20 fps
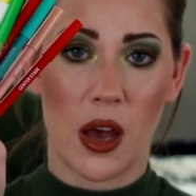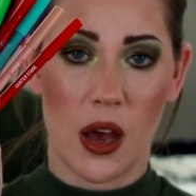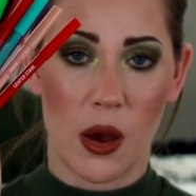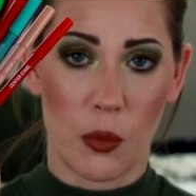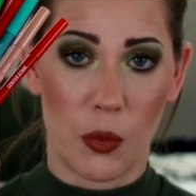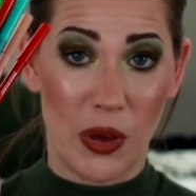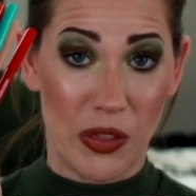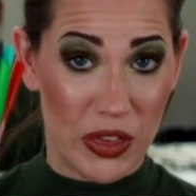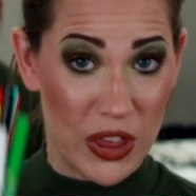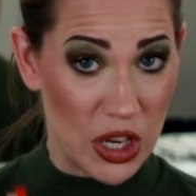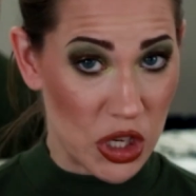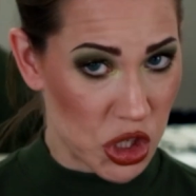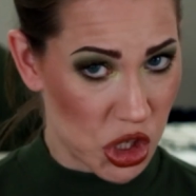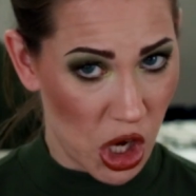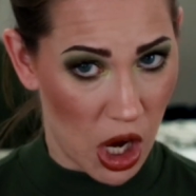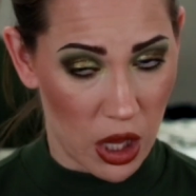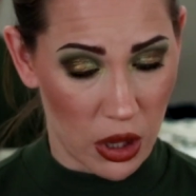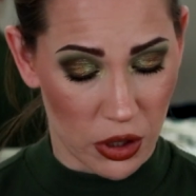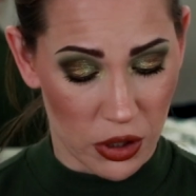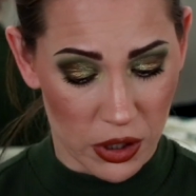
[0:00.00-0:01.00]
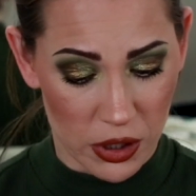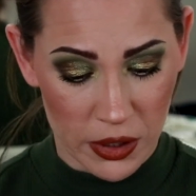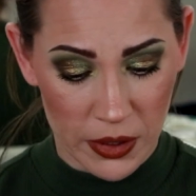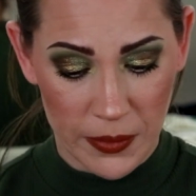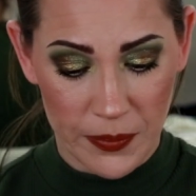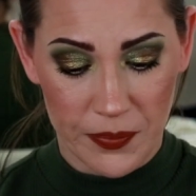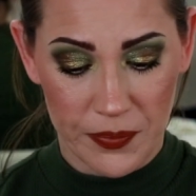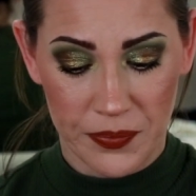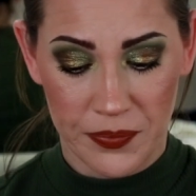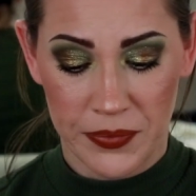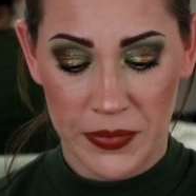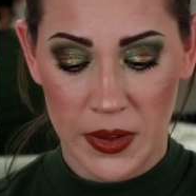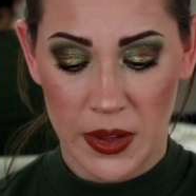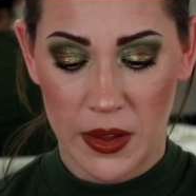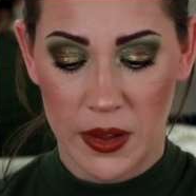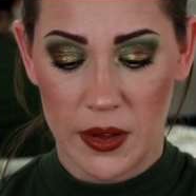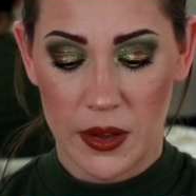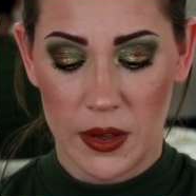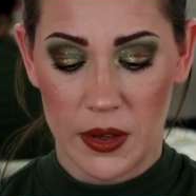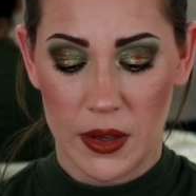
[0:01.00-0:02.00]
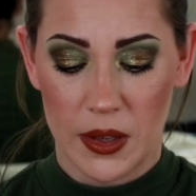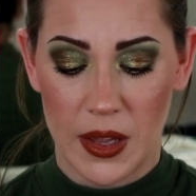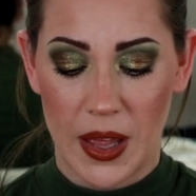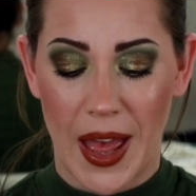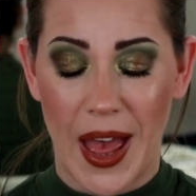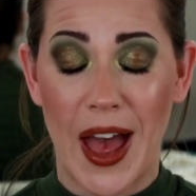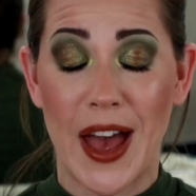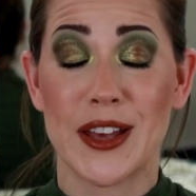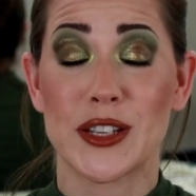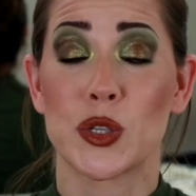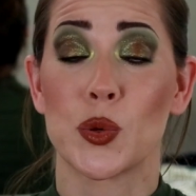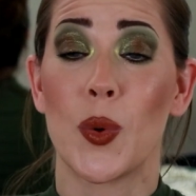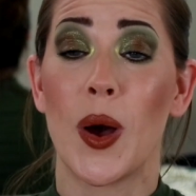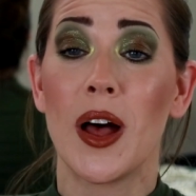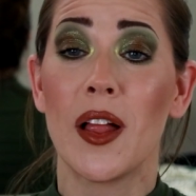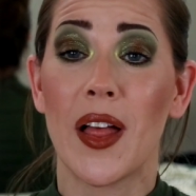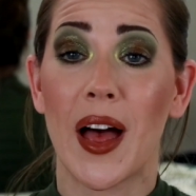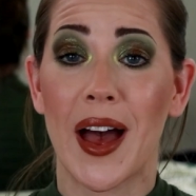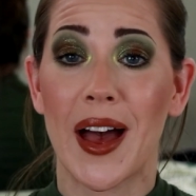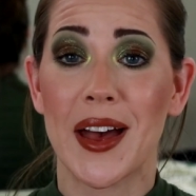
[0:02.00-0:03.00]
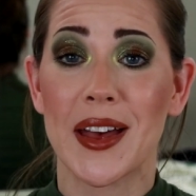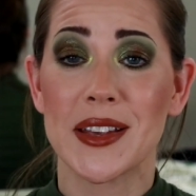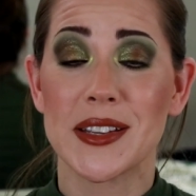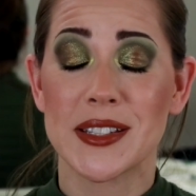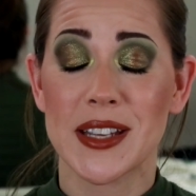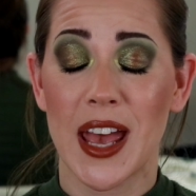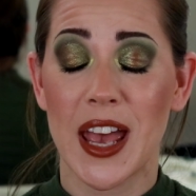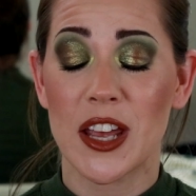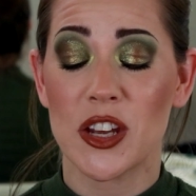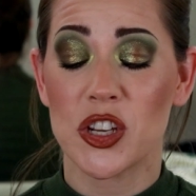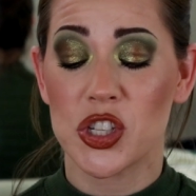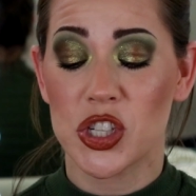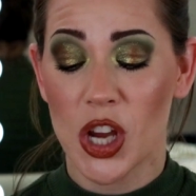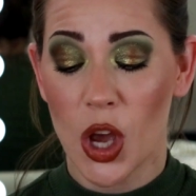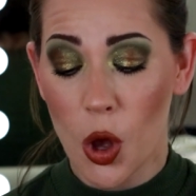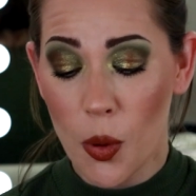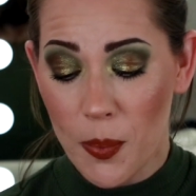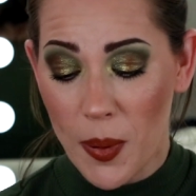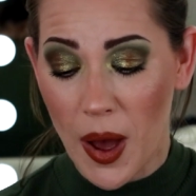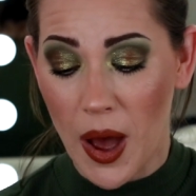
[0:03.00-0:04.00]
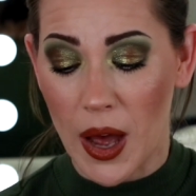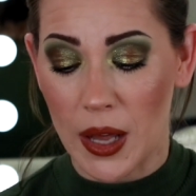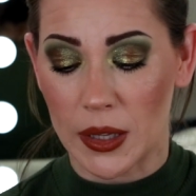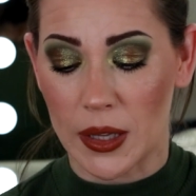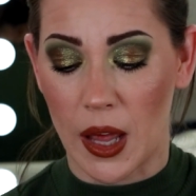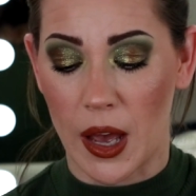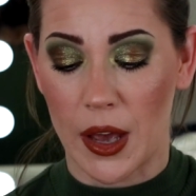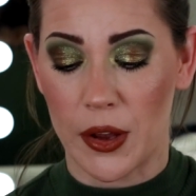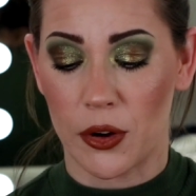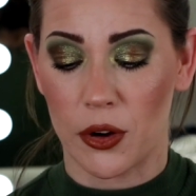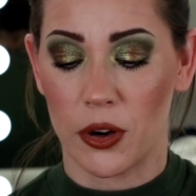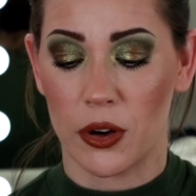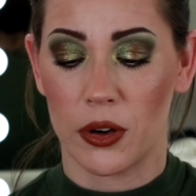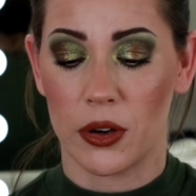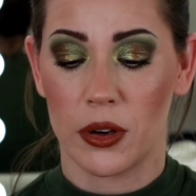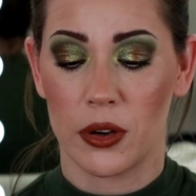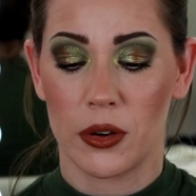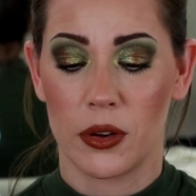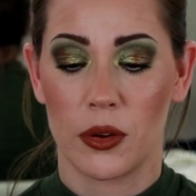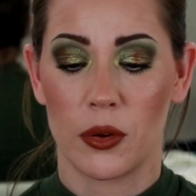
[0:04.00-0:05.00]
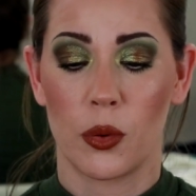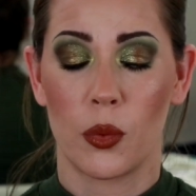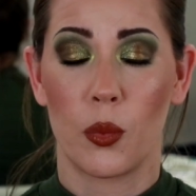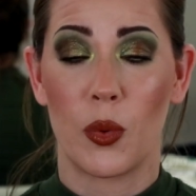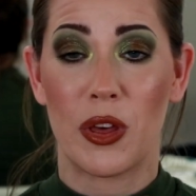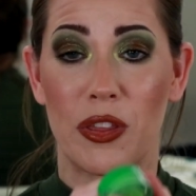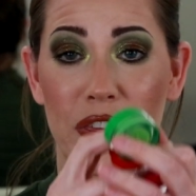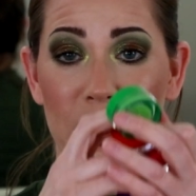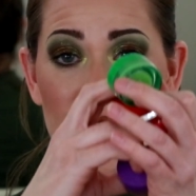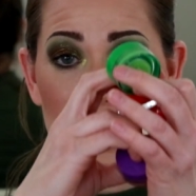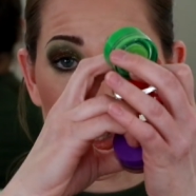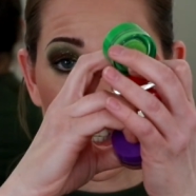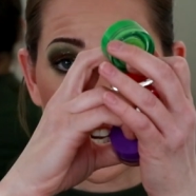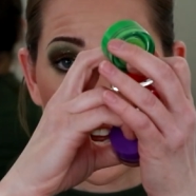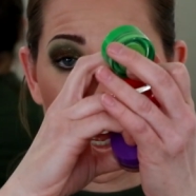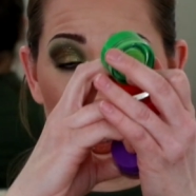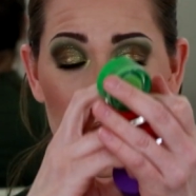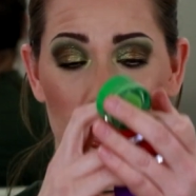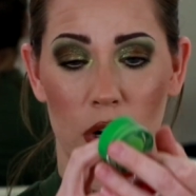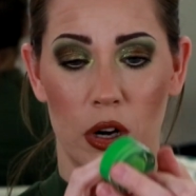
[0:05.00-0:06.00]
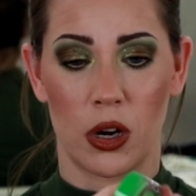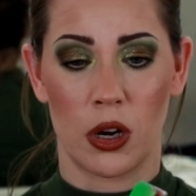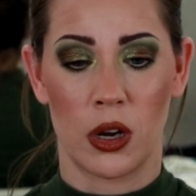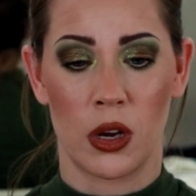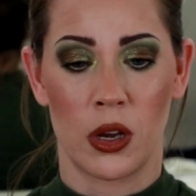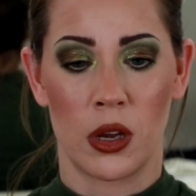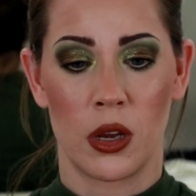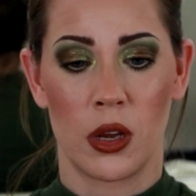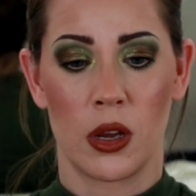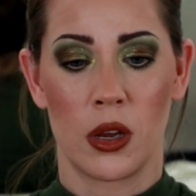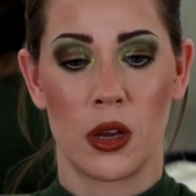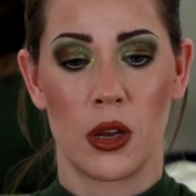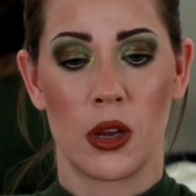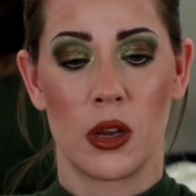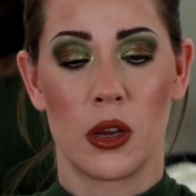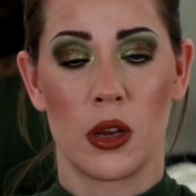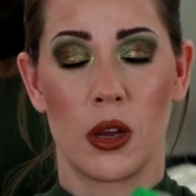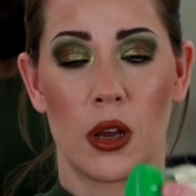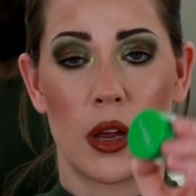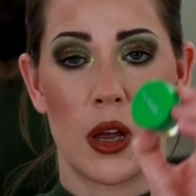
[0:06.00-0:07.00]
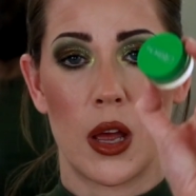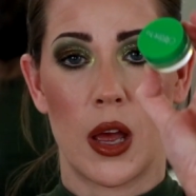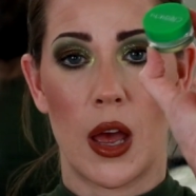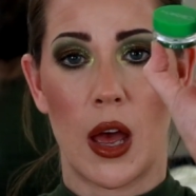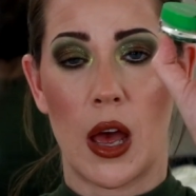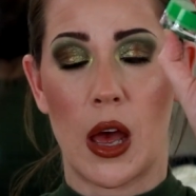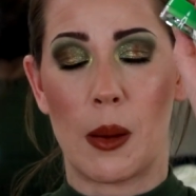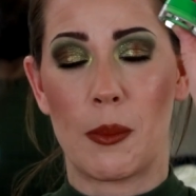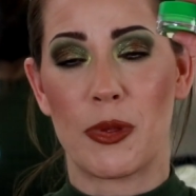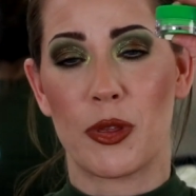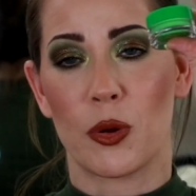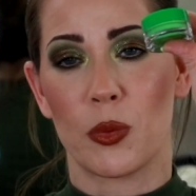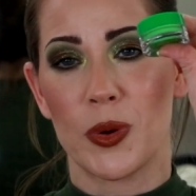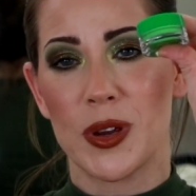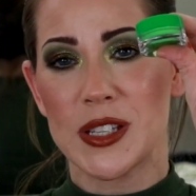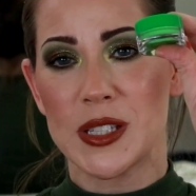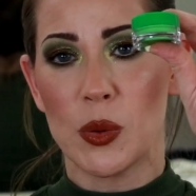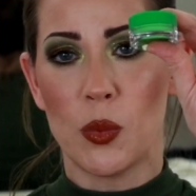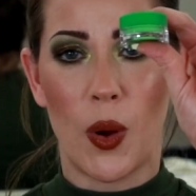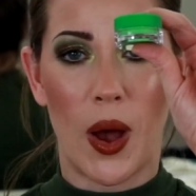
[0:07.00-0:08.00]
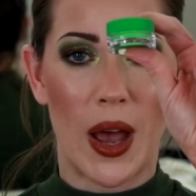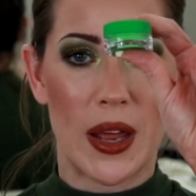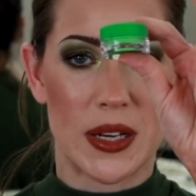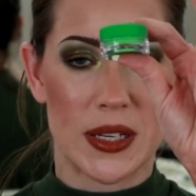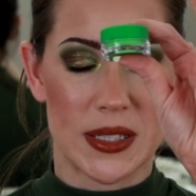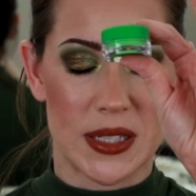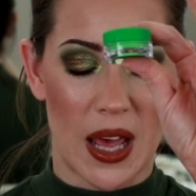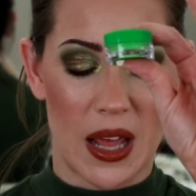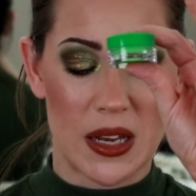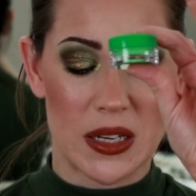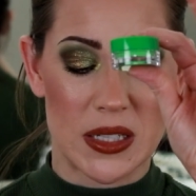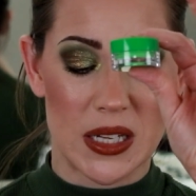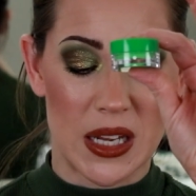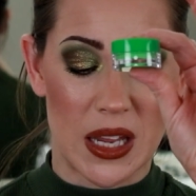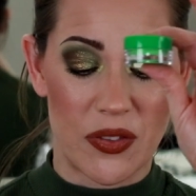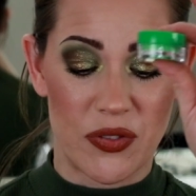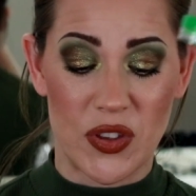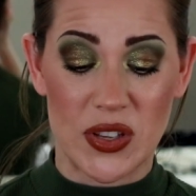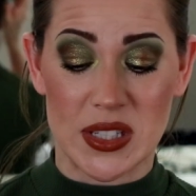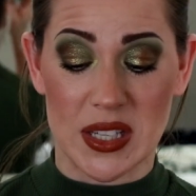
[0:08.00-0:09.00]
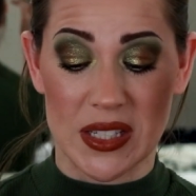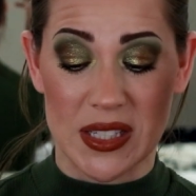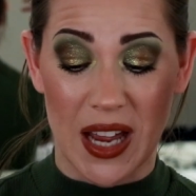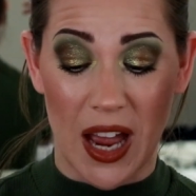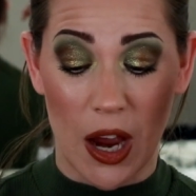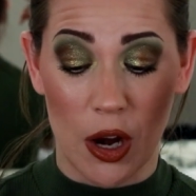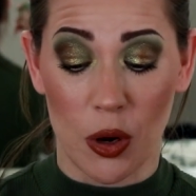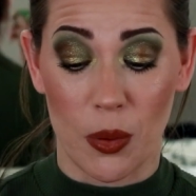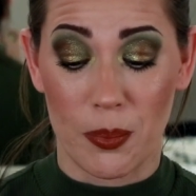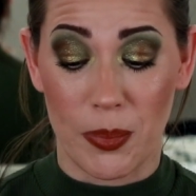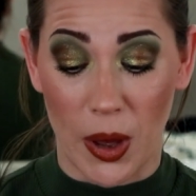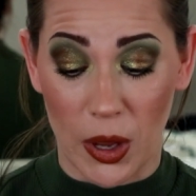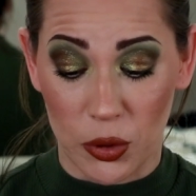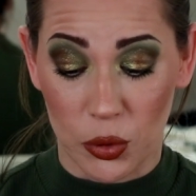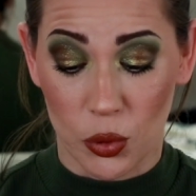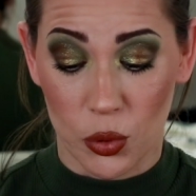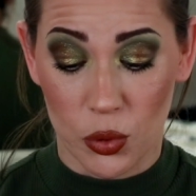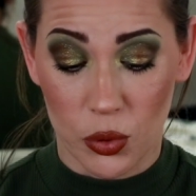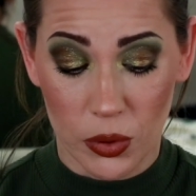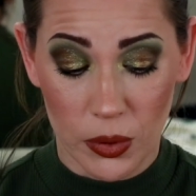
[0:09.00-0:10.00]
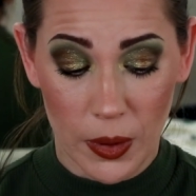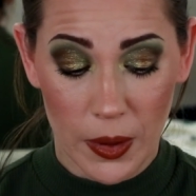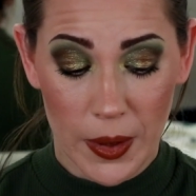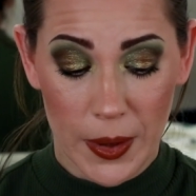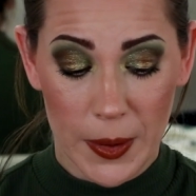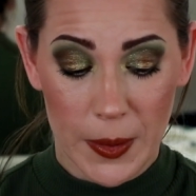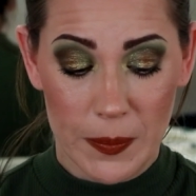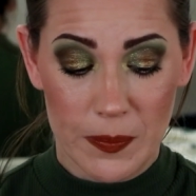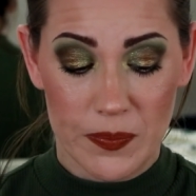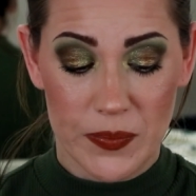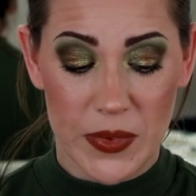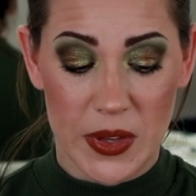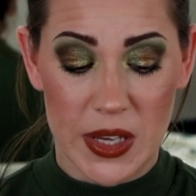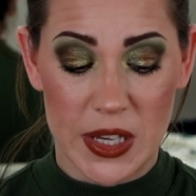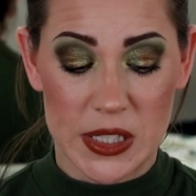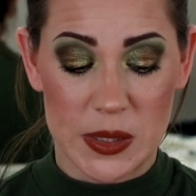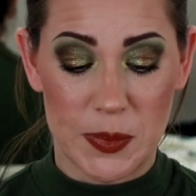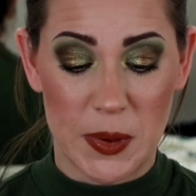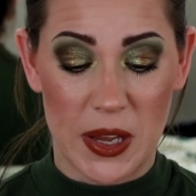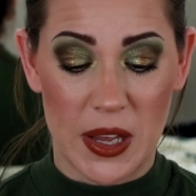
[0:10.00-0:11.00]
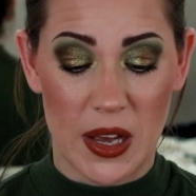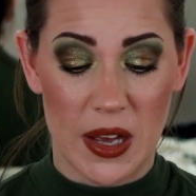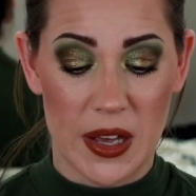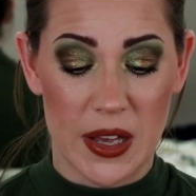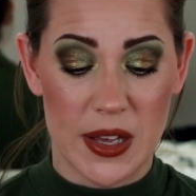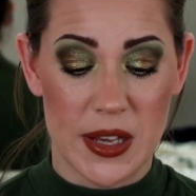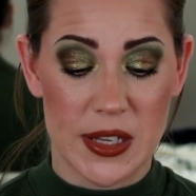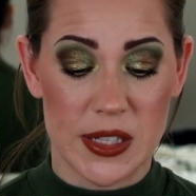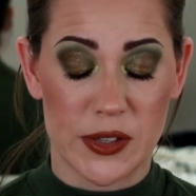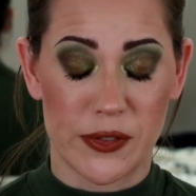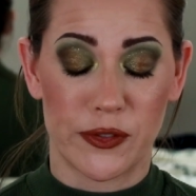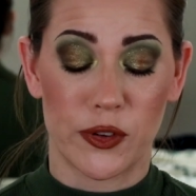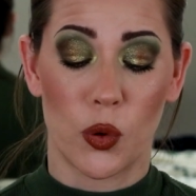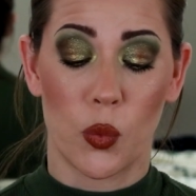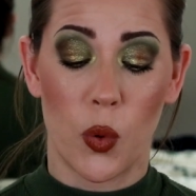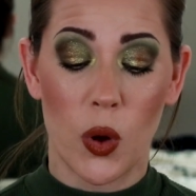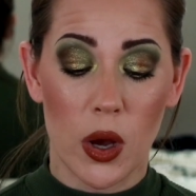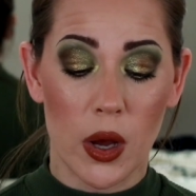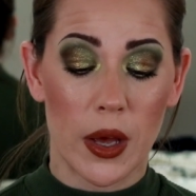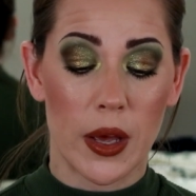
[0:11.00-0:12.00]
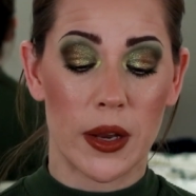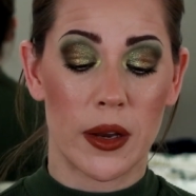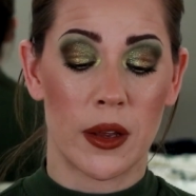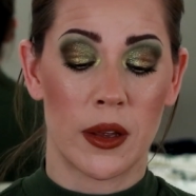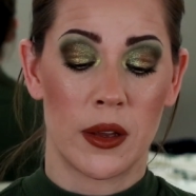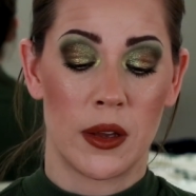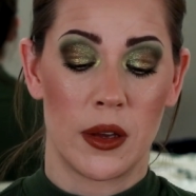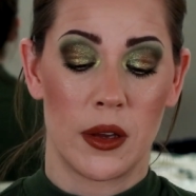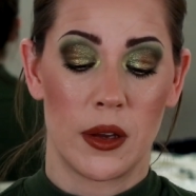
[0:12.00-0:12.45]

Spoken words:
with each color, as well as a gel pot liner with each color. The reason why I decided to get this entire bundle is because, for one,